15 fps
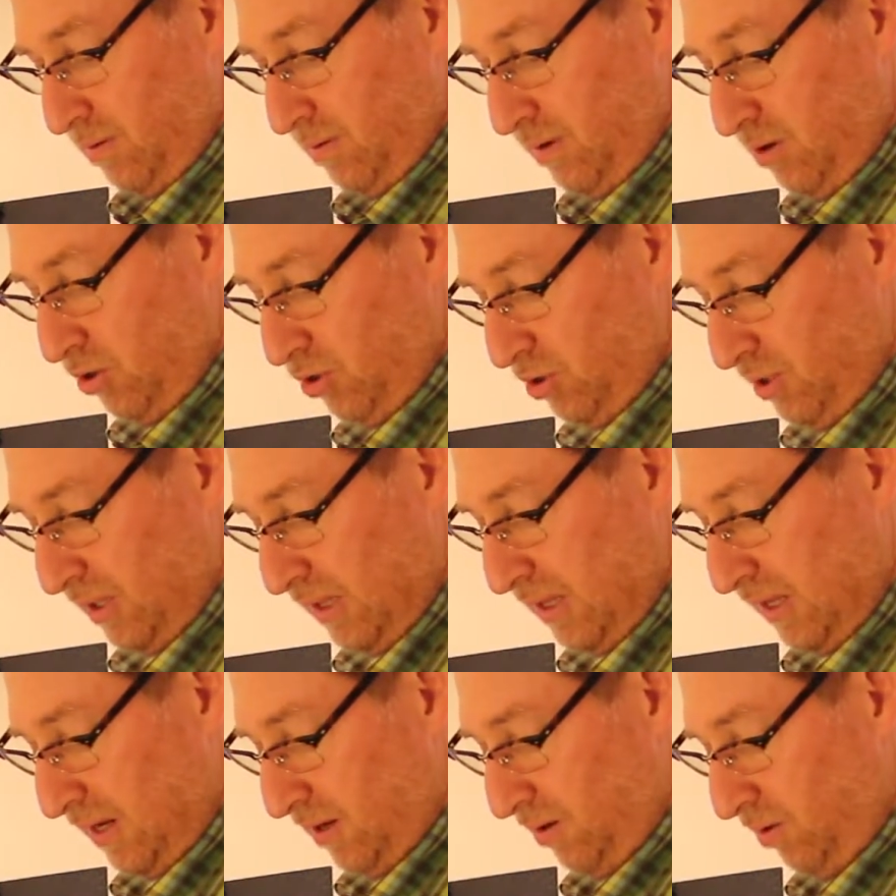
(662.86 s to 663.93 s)
cushions
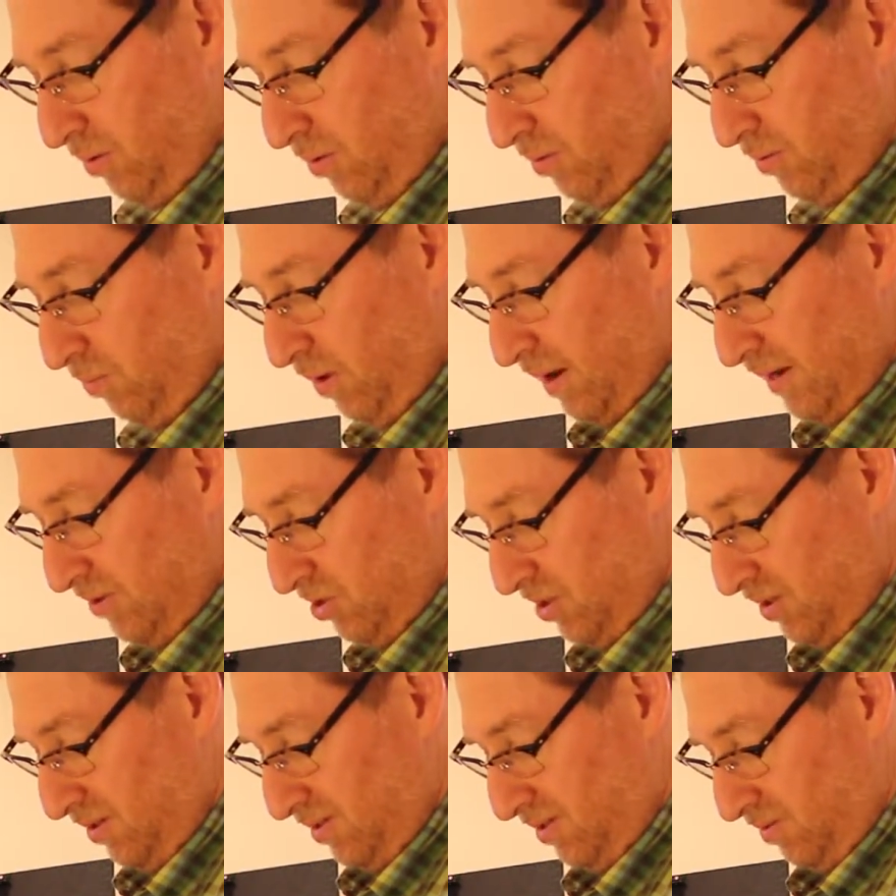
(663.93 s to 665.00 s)
that could hold
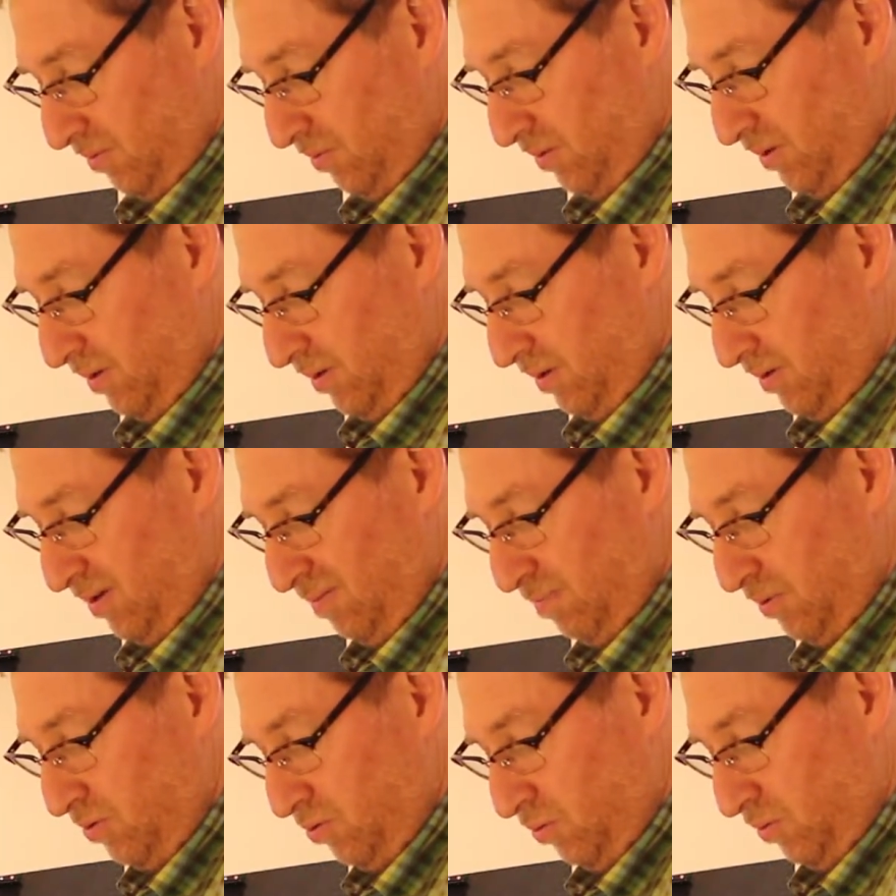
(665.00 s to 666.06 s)
watches, or you could just
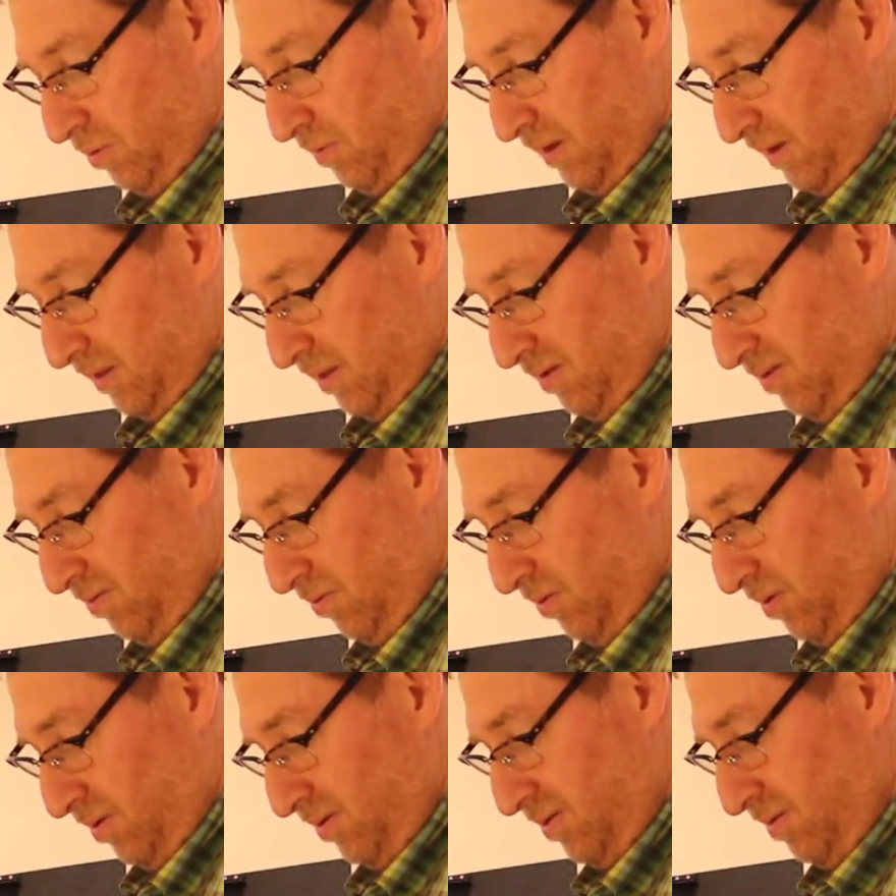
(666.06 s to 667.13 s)
put jewelry in these
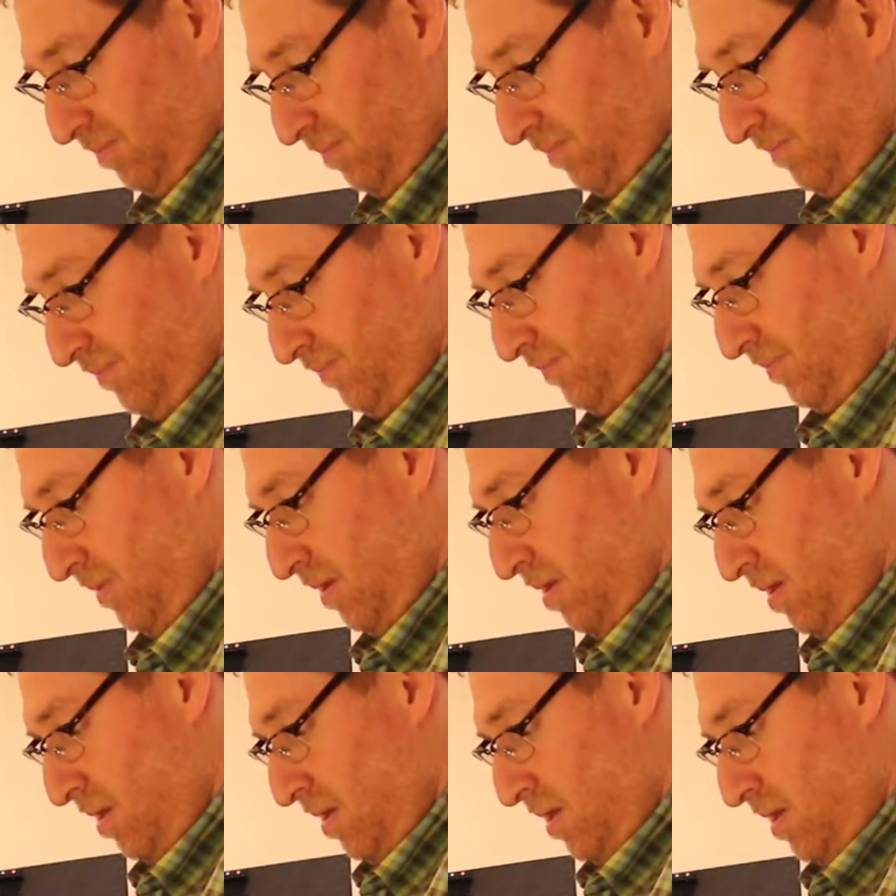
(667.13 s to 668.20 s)
drawers.
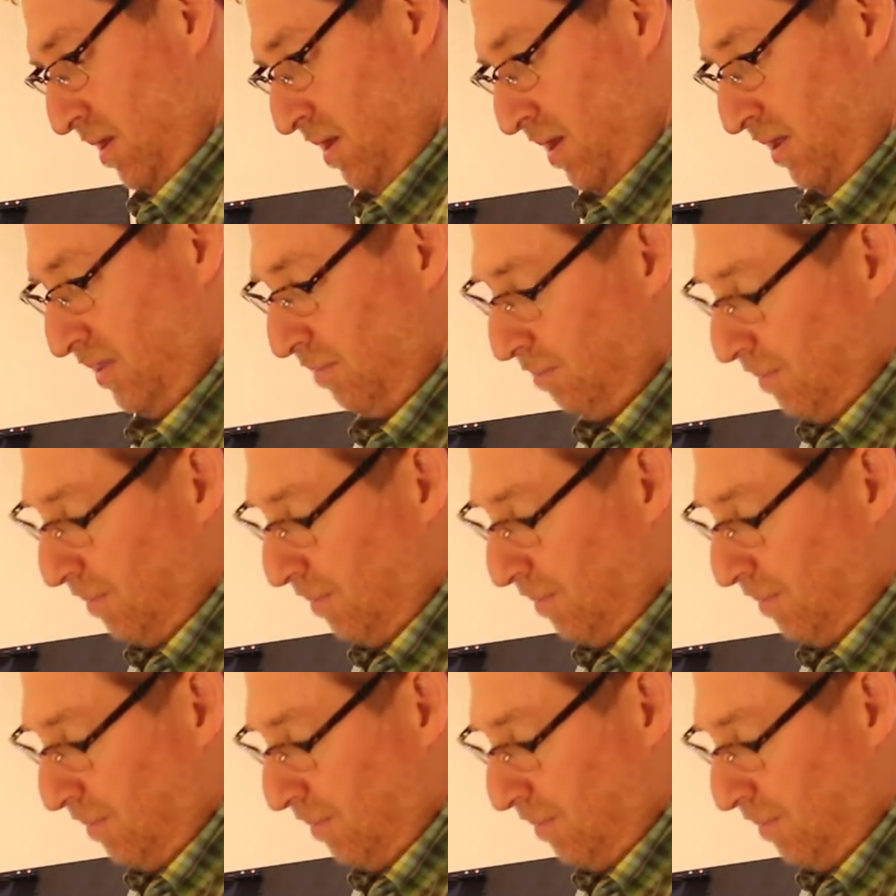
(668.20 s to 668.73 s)
In the